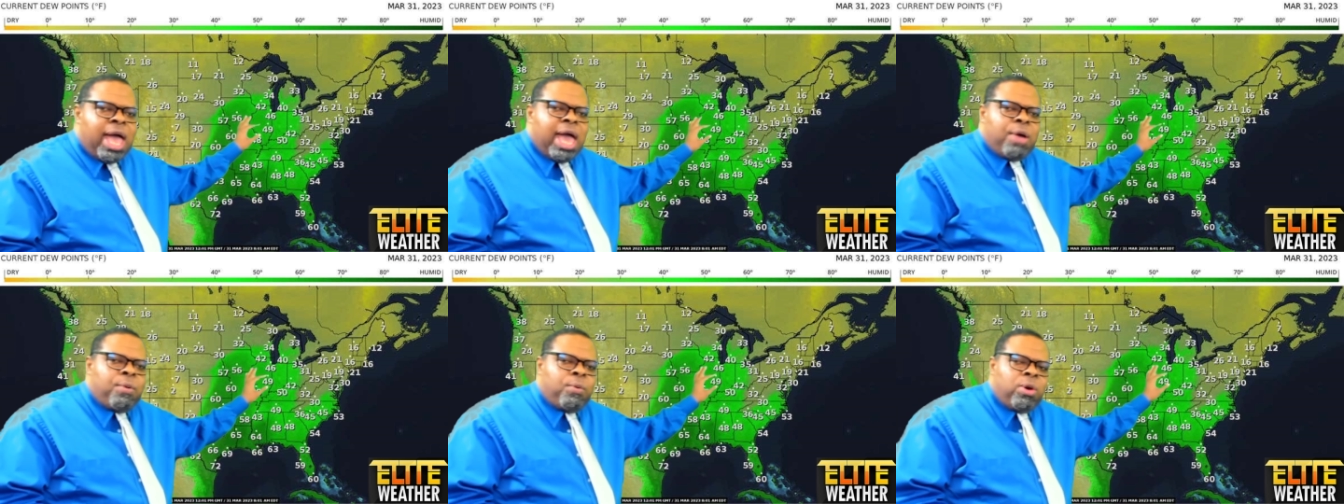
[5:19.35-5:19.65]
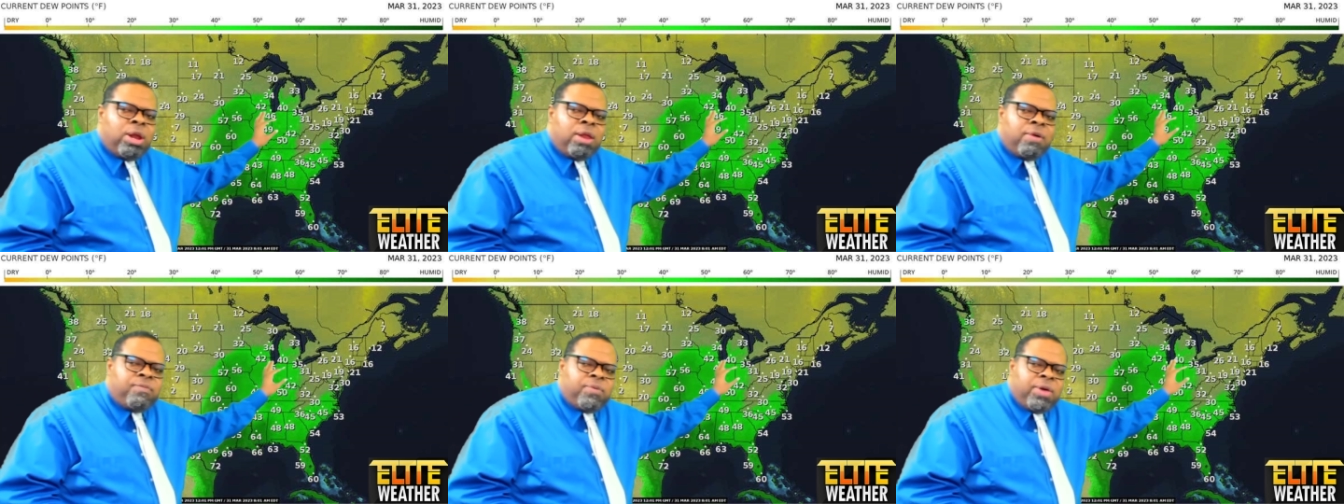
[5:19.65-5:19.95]
and
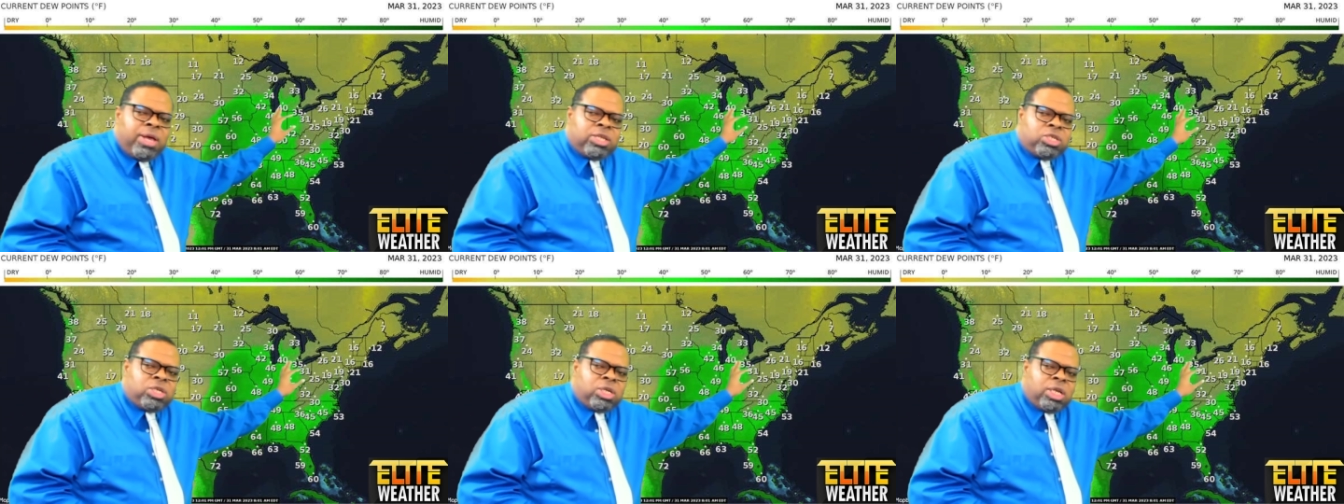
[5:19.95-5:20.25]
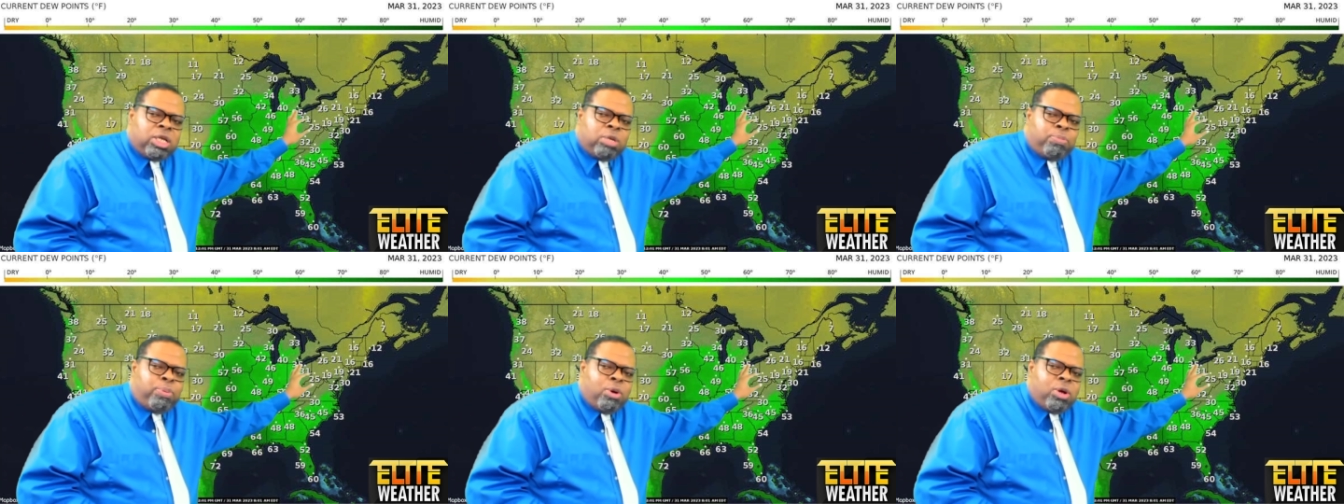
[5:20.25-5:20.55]
will
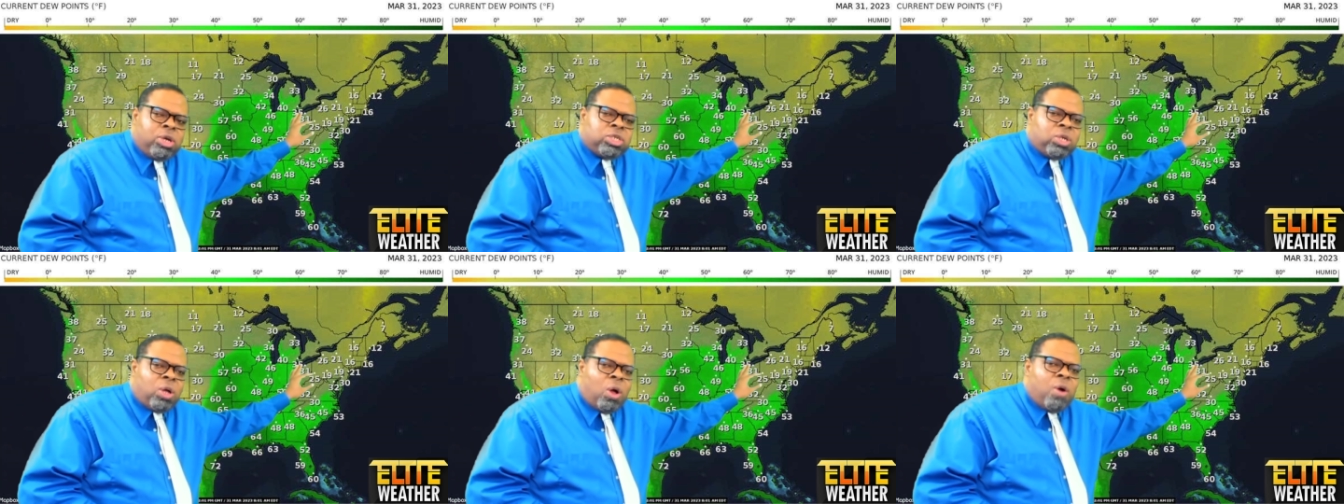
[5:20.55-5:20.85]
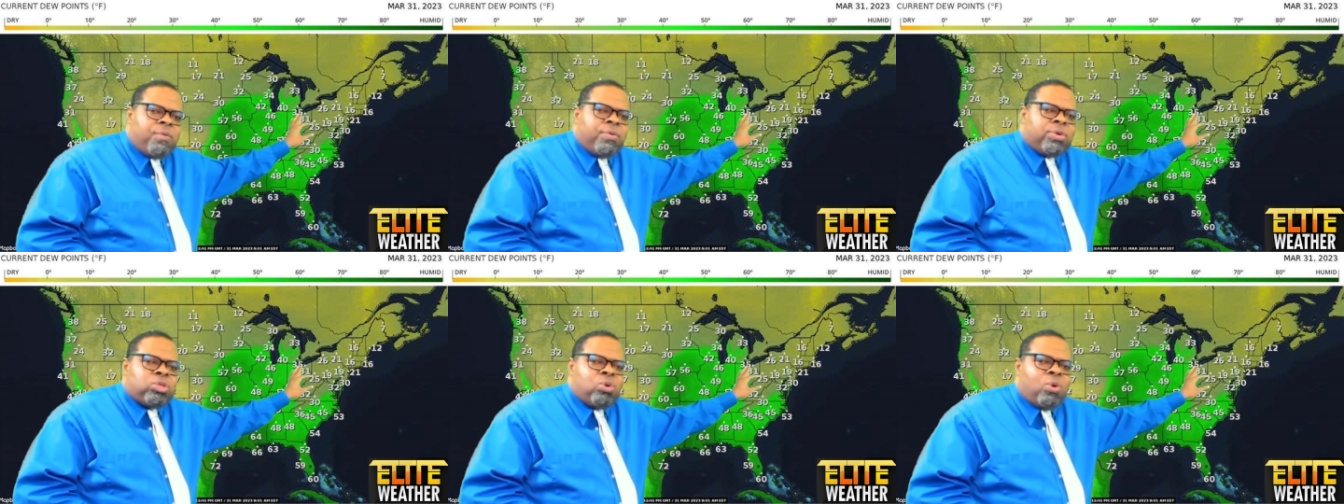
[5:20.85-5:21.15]
eventually push
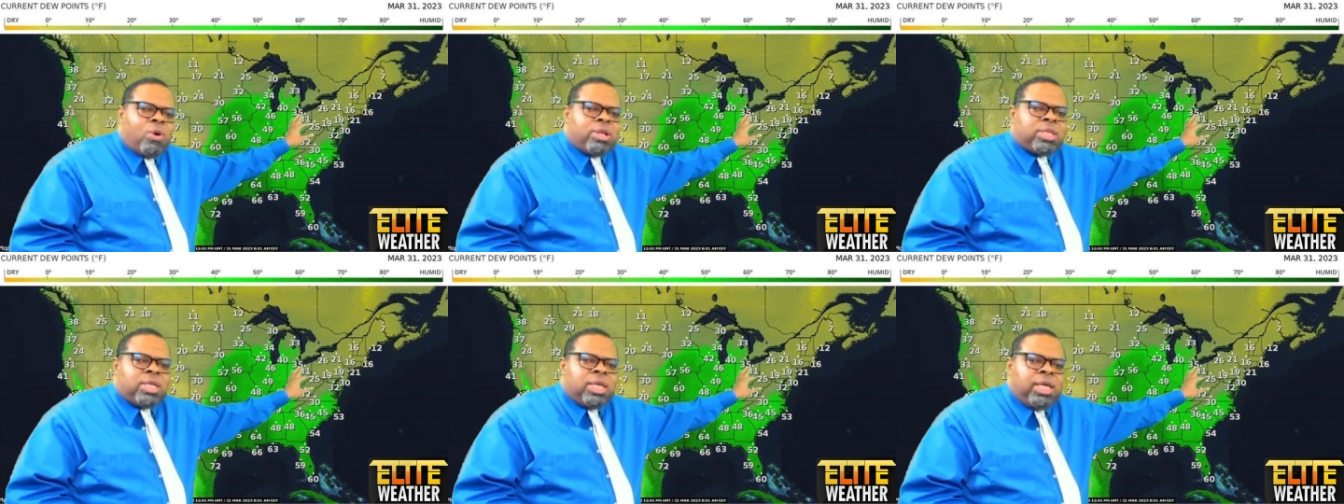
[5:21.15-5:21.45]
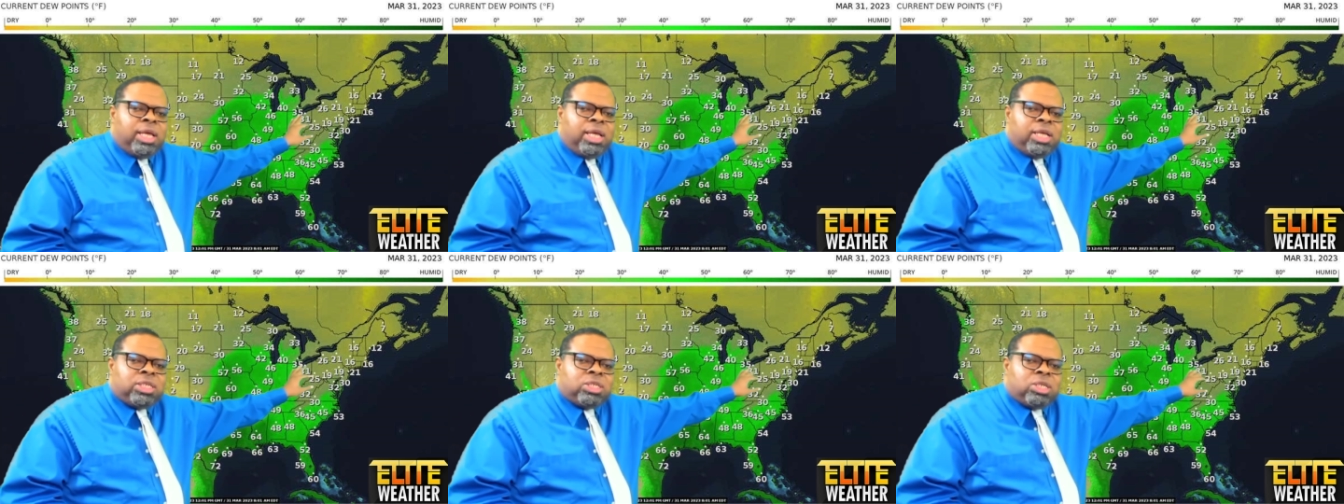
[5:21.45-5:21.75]
over toward the
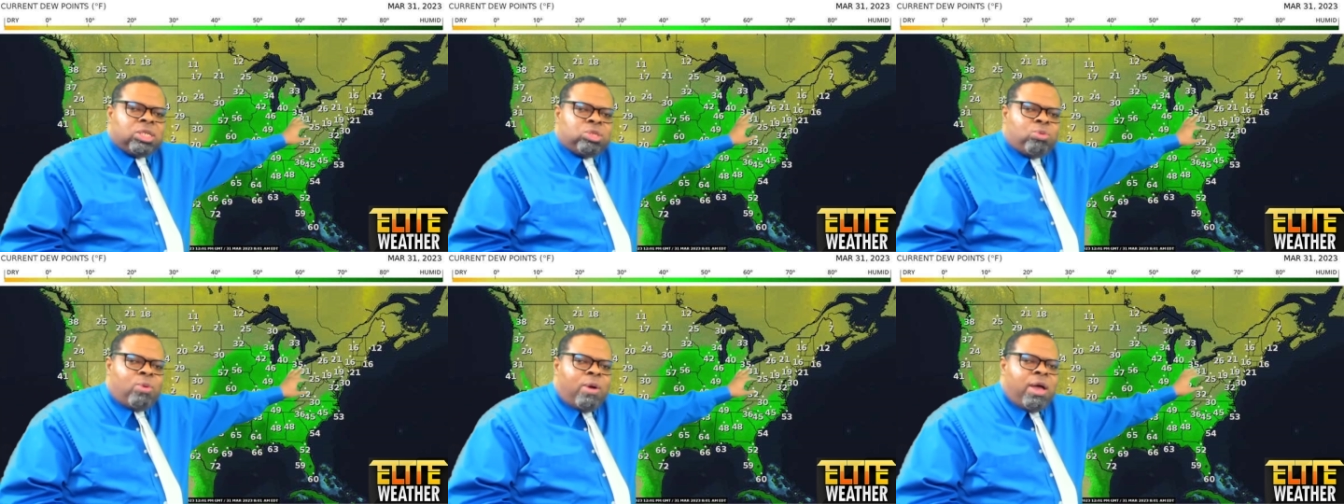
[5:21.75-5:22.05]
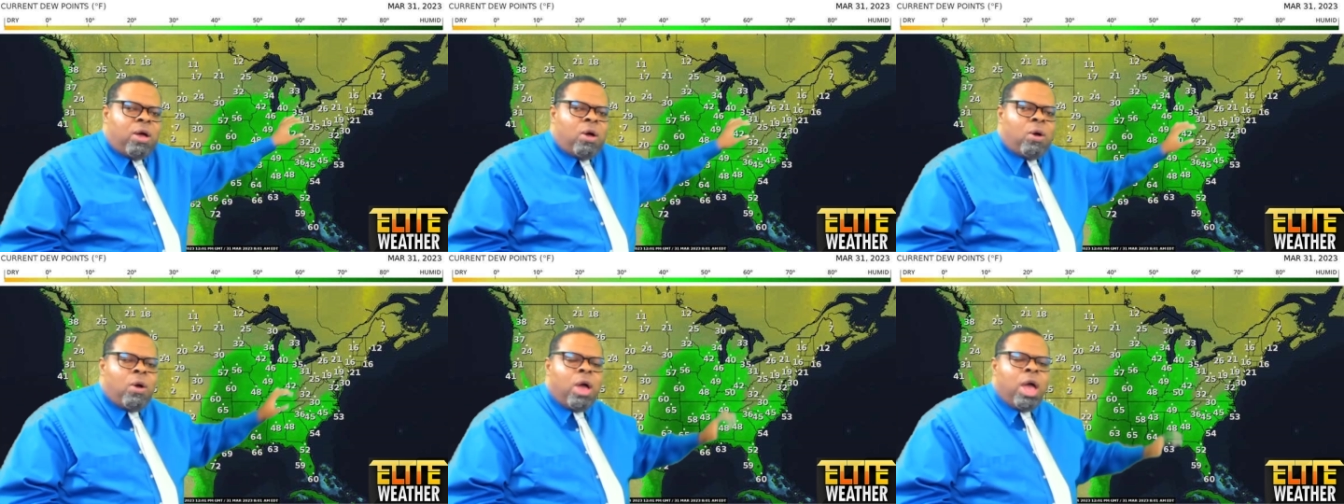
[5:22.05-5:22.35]
east as
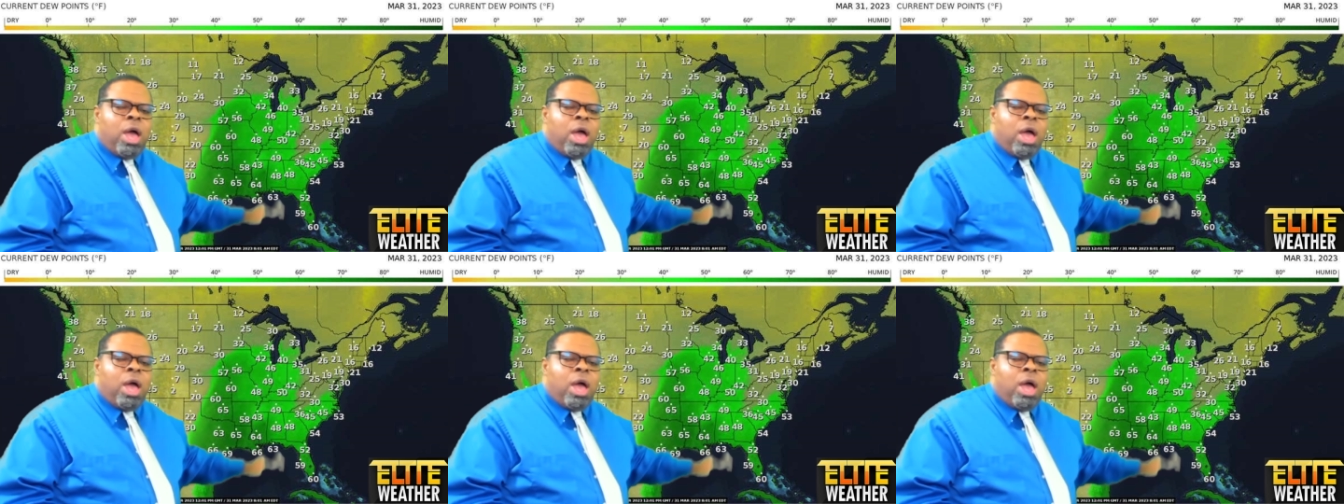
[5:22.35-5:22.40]
well.